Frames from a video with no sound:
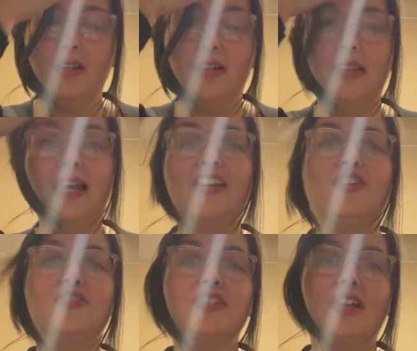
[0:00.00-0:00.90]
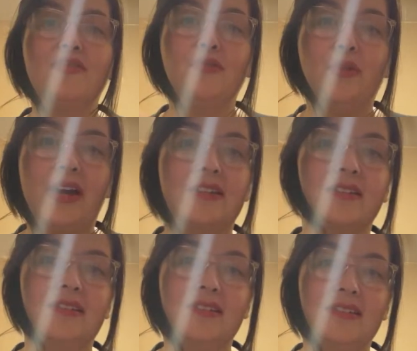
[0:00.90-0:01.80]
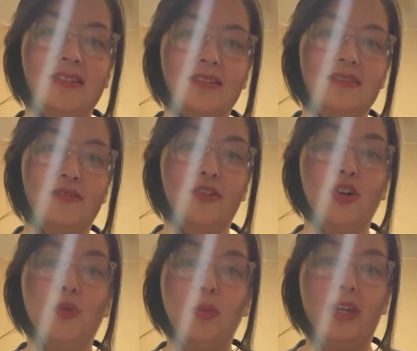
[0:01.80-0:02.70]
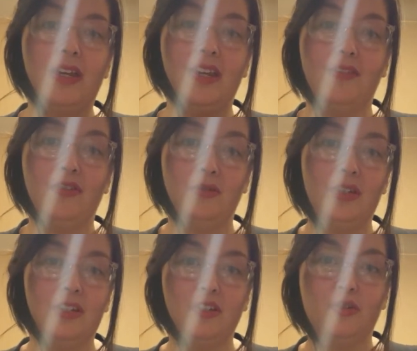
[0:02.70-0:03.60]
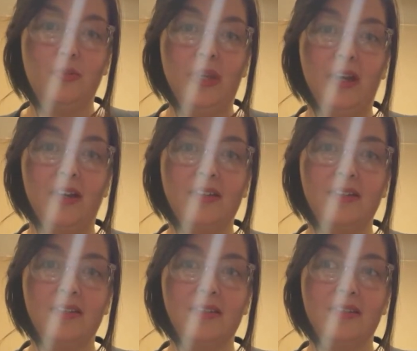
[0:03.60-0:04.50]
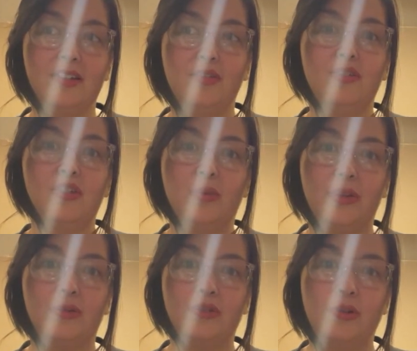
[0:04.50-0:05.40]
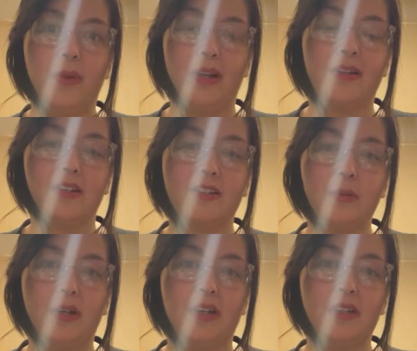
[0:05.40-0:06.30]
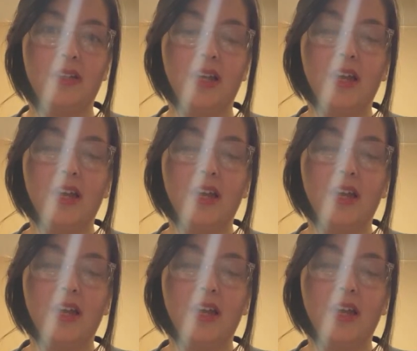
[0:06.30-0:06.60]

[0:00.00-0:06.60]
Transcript: Let yourself rest for a week if you need to, because you just went through a traumatic experience.